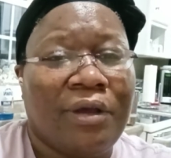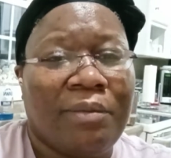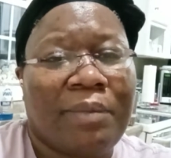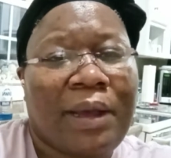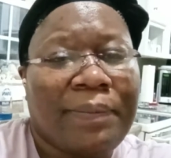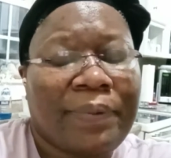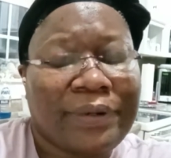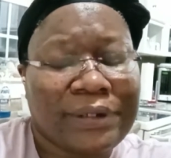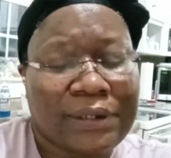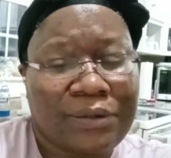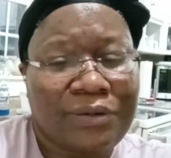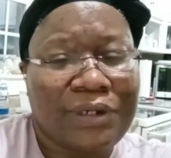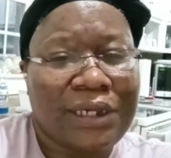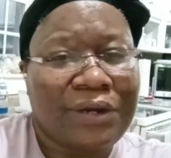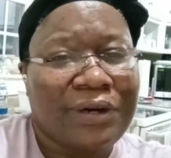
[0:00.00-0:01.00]
my personal
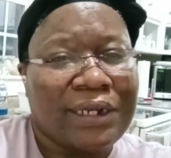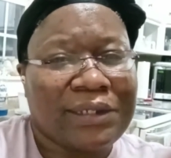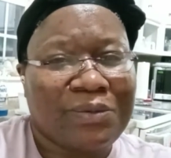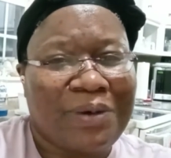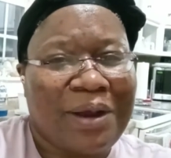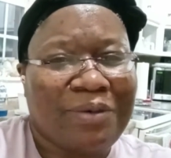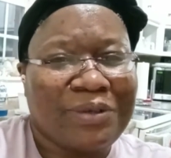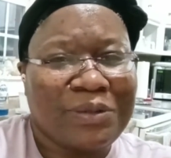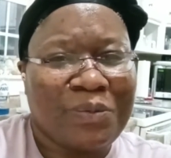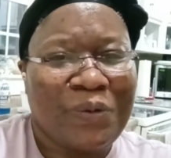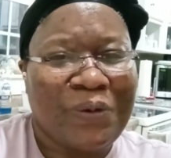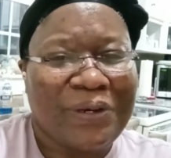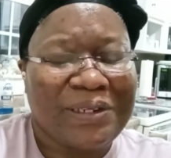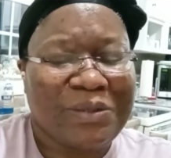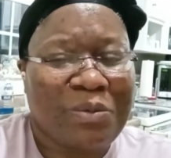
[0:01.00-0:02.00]
year. That's when I was
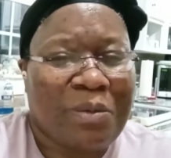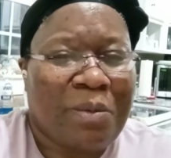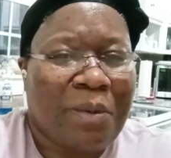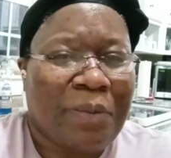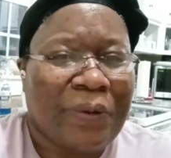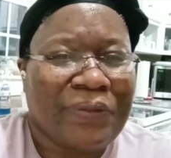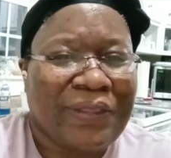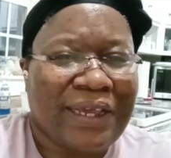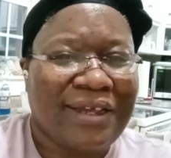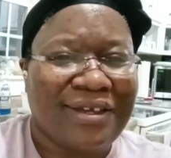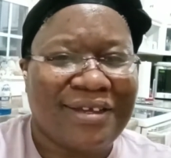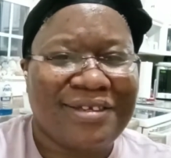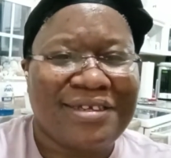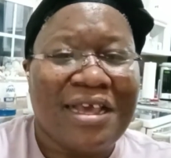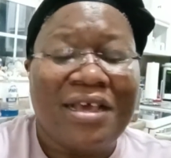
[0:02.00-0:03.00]
born, that's when my birthday
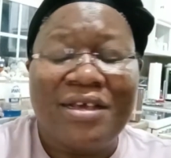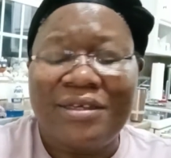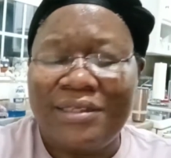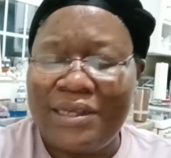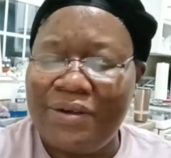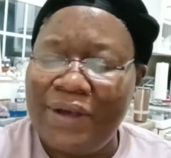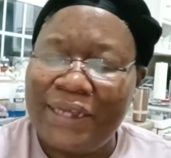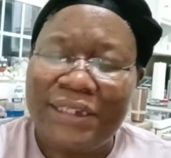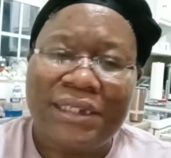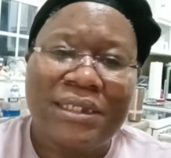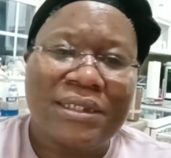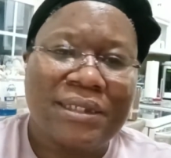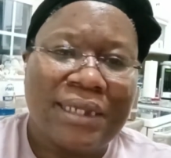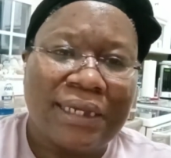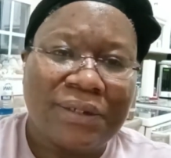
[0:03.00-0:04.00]
is. So I
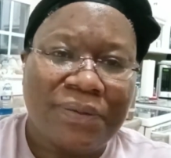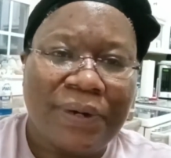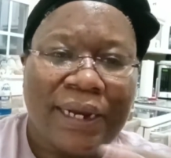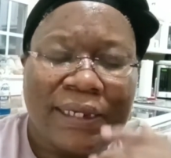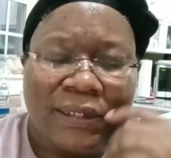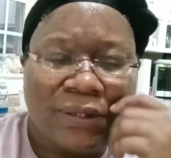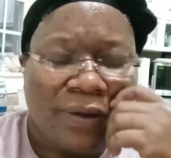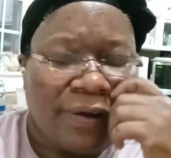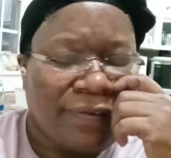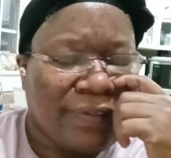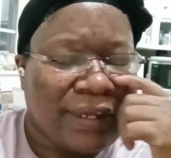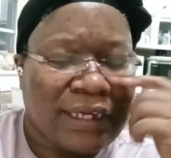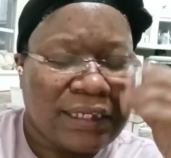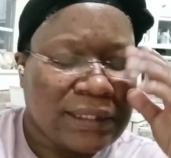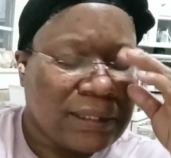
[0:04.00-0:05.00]
just, that's when I started
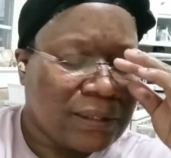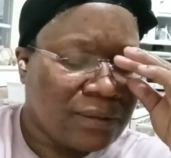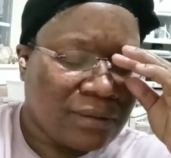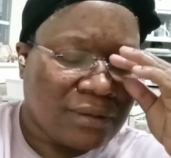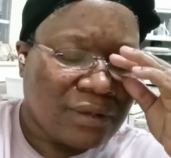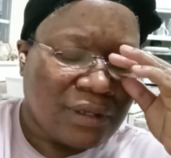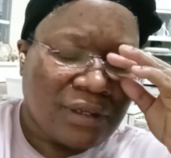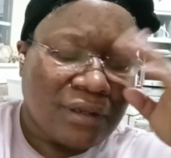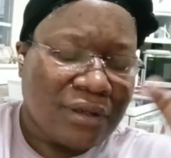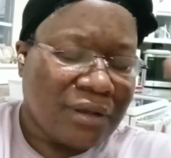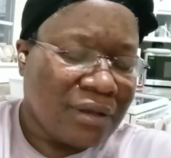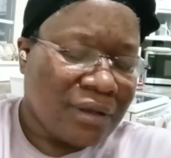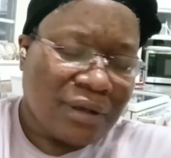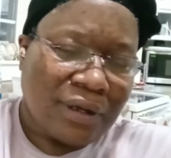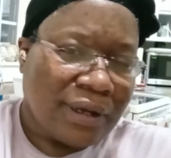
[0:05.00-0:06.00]
things.
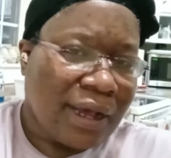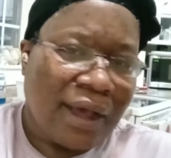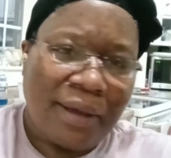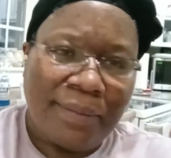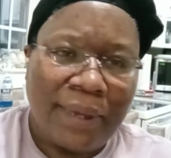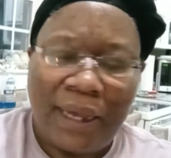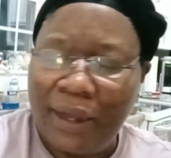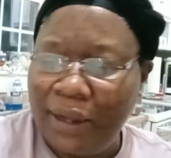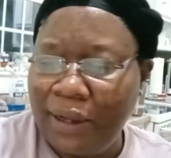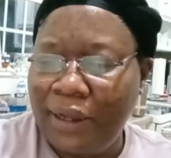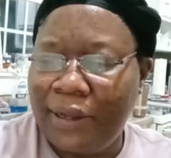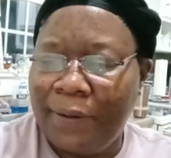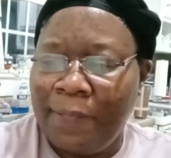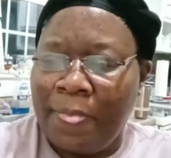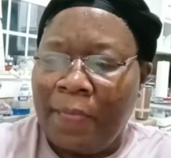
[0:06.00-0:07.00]
Comment on,
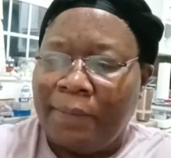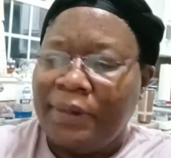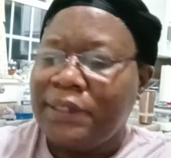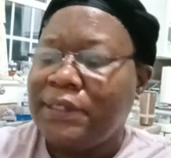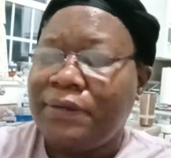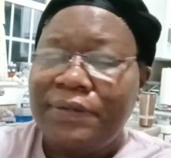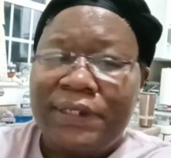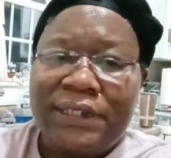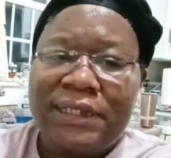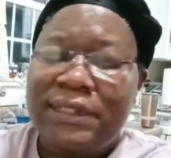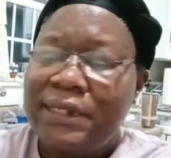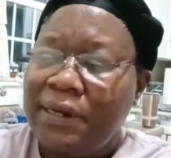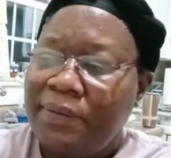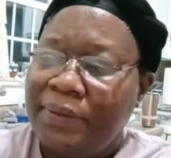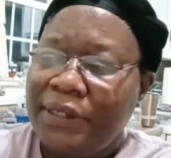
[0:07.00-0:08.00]
but so this is
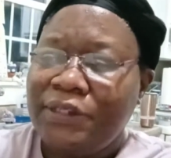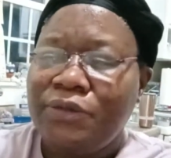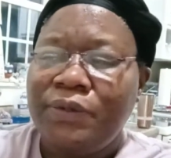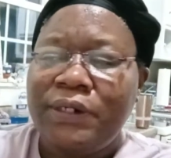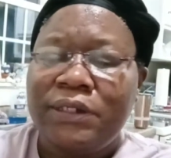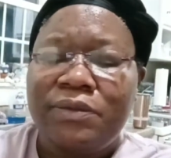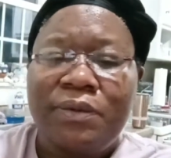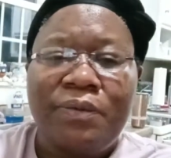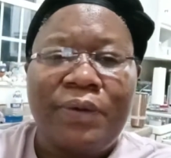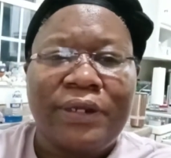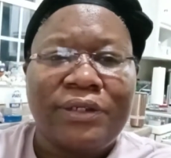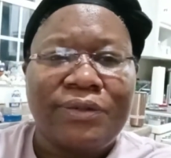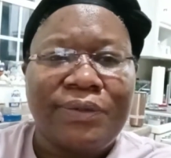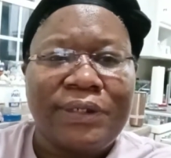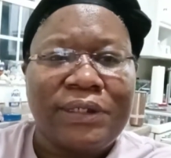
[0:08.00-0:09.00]
going to be 2021
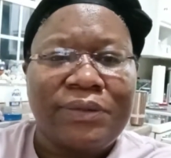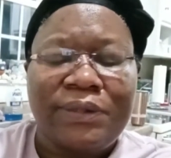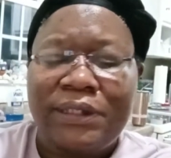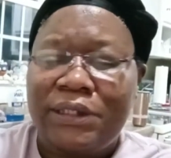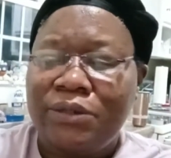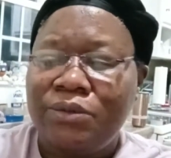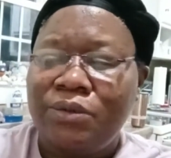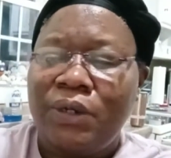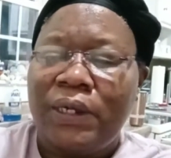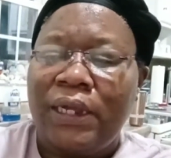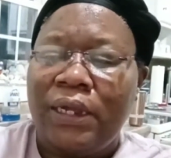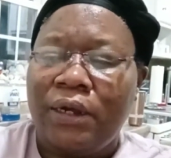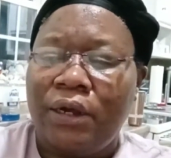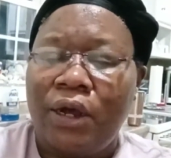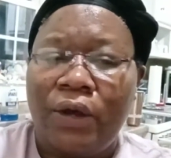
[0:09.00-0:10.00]
2022
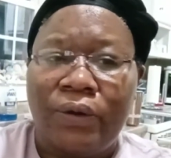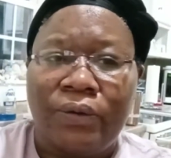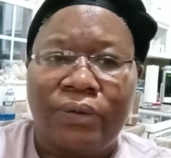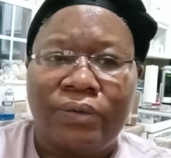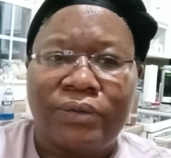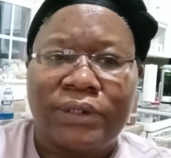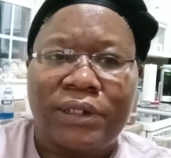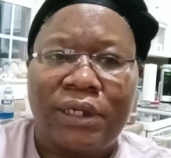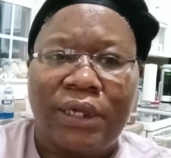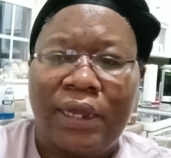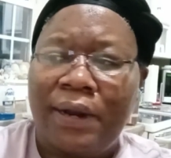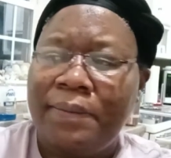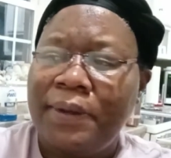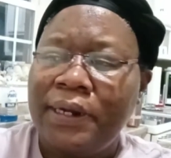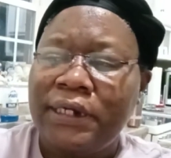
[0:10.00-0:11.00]
goals, and
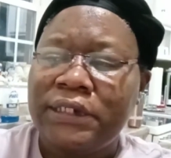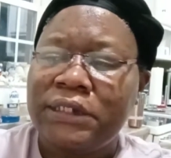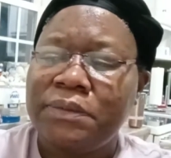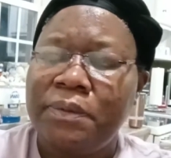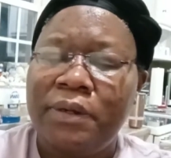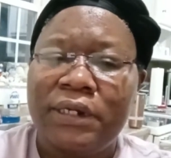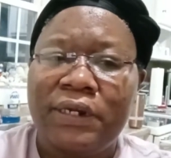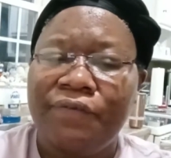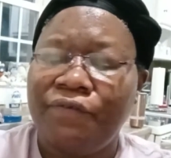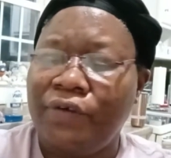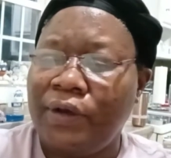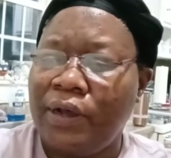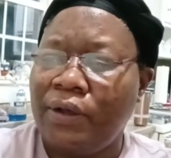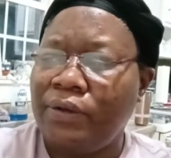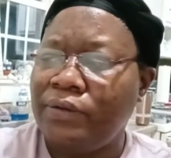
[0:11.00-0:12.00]
I'm going to just put
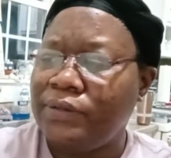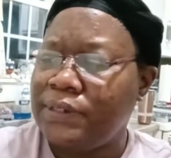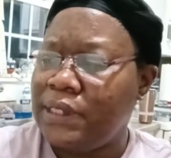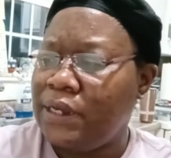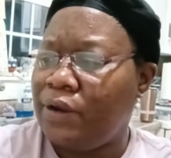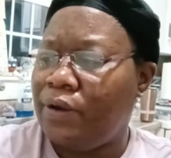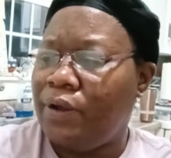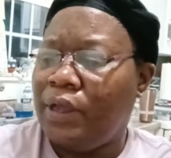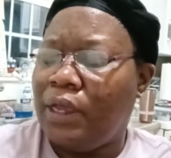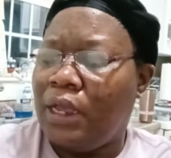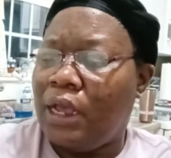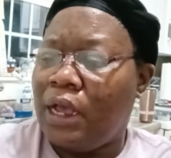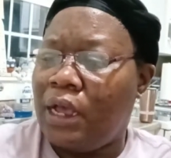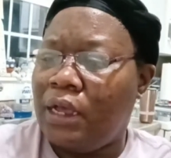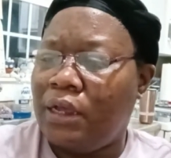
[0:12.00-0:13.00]
different goals here.
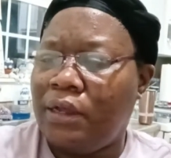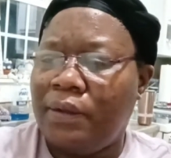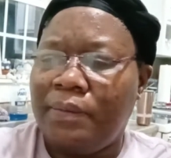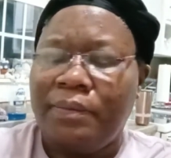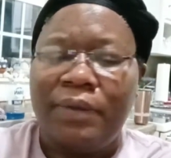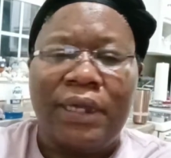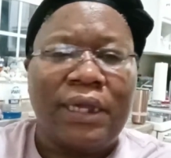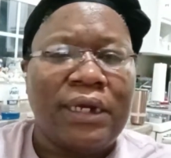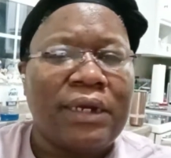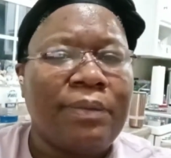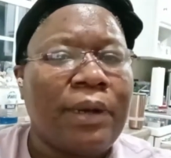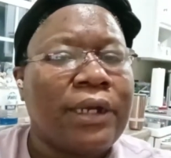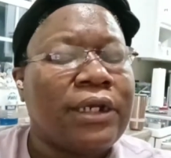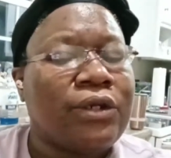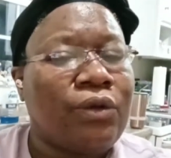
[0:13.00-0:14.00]
And I'm
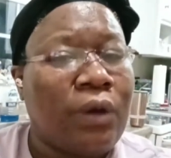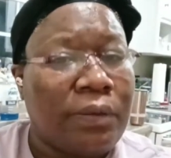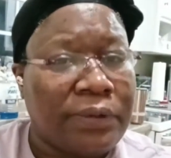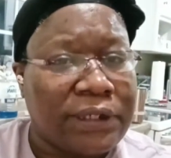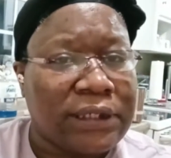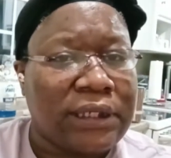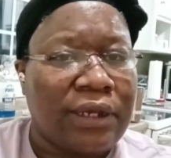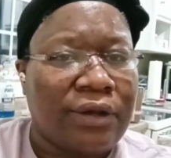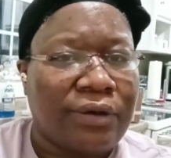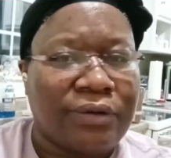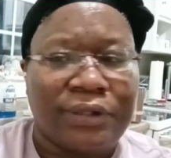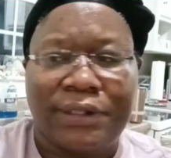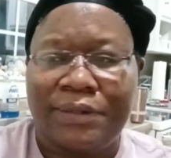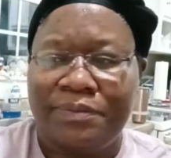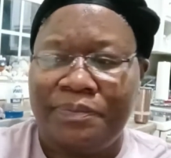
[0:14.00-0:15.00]
going to do it with
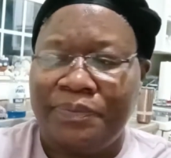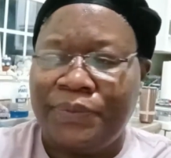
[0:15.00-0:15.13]
stickers.